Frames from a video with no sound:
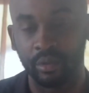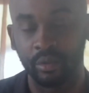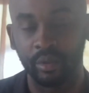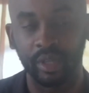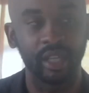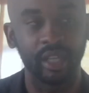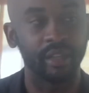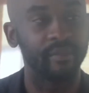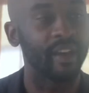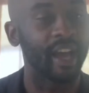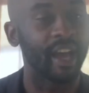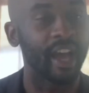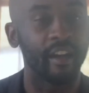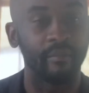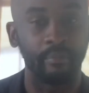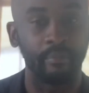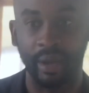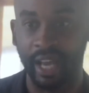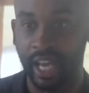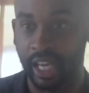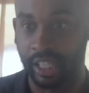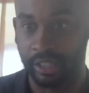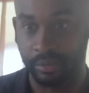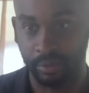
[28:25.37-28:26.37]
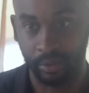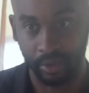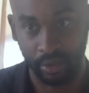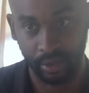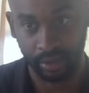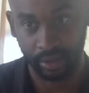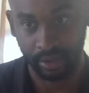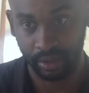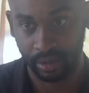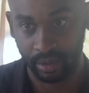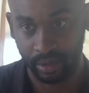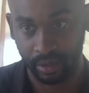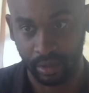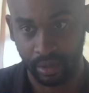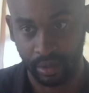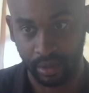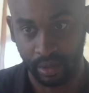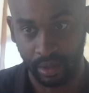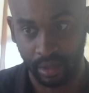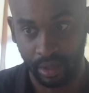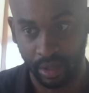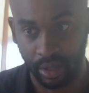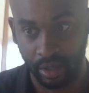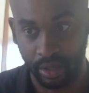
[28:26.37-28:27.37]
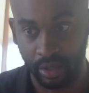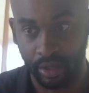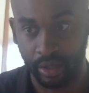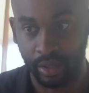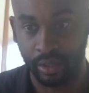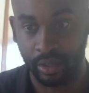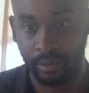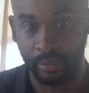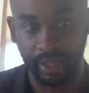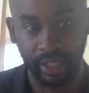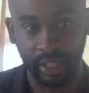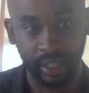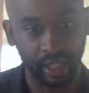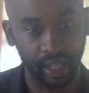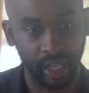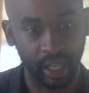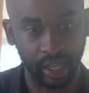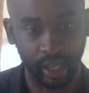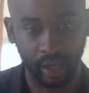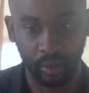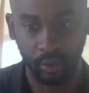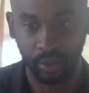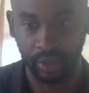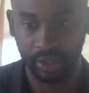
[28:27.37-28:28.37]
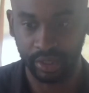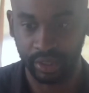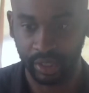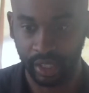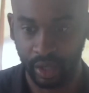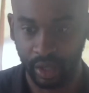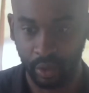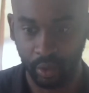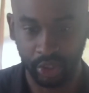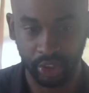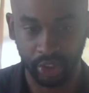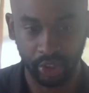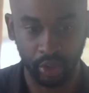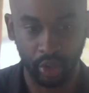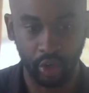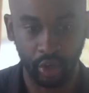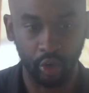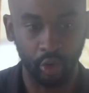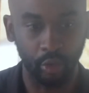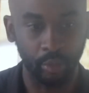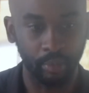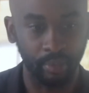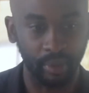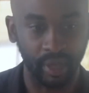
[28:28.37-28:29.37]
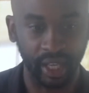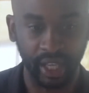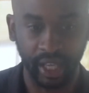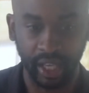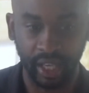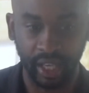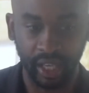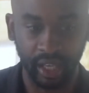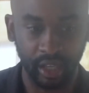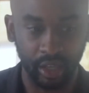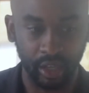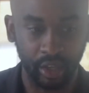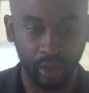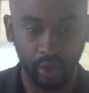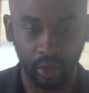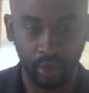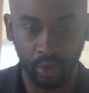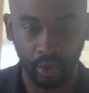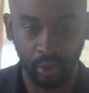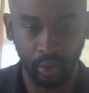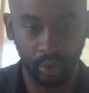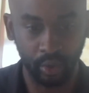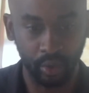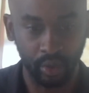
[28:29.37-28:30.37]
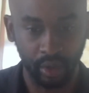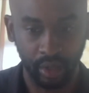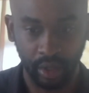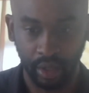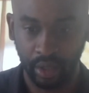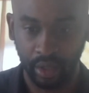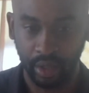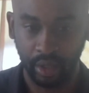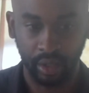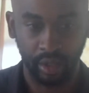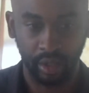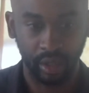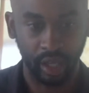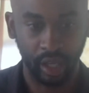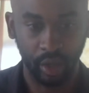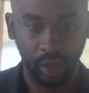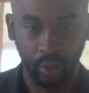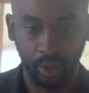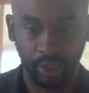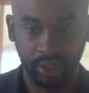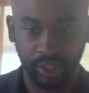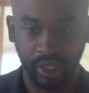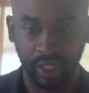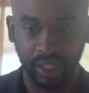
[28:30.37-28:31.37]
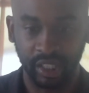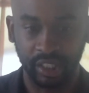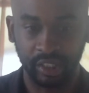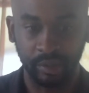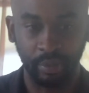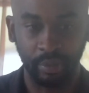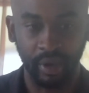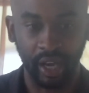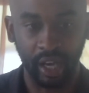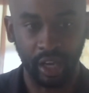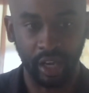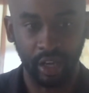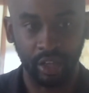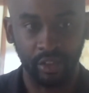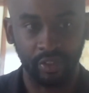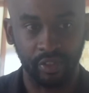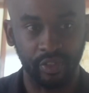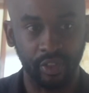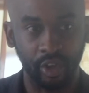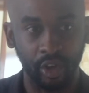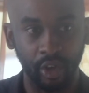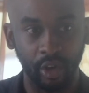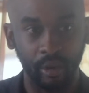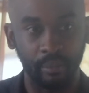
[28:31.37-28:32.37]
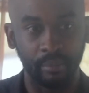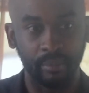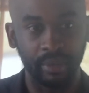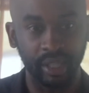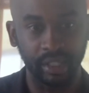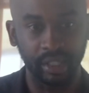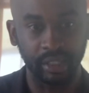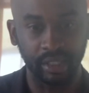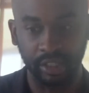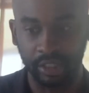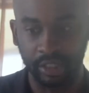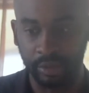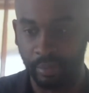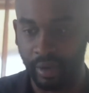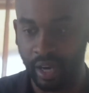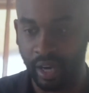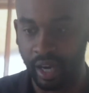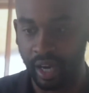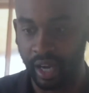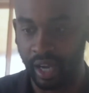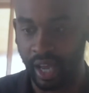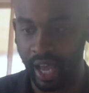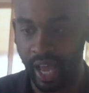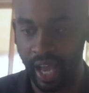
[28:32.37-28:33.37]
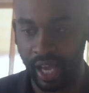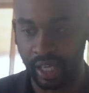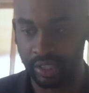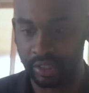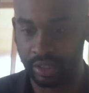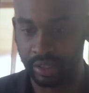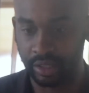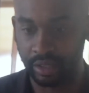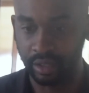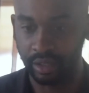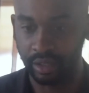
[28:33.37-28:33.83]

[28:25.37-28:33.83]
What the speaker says: We didn't even have passports. You know what I mean? Like it was no plan, it was inspired thought meets inspired action.